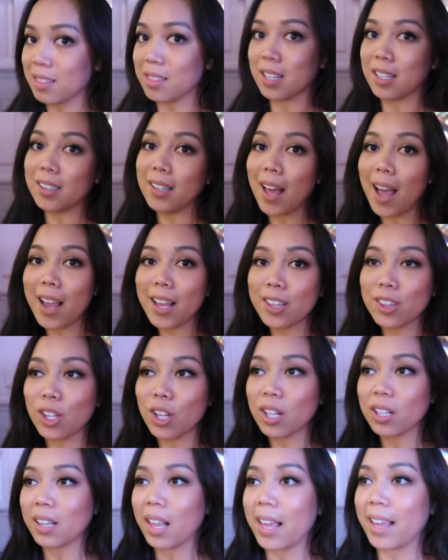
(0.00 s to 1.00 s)
the line
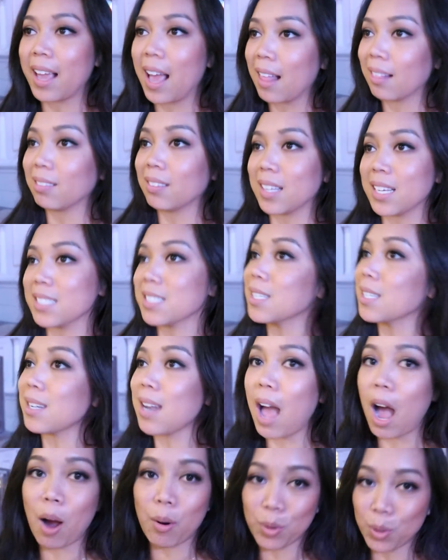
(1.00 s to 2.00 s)
looked like at least
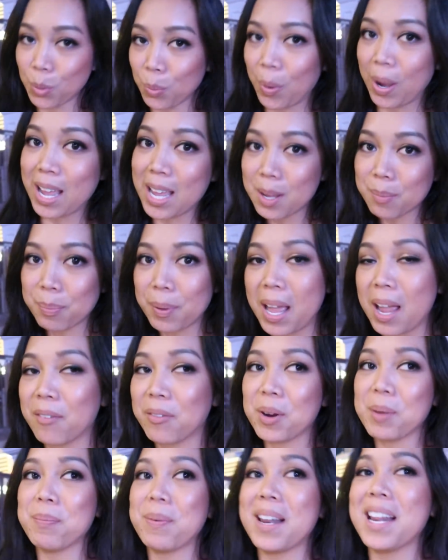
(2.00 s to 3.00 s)
an hour wait, but
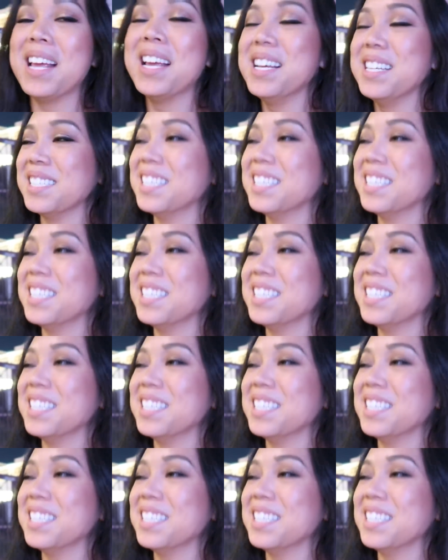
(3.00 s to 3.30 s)
everybody,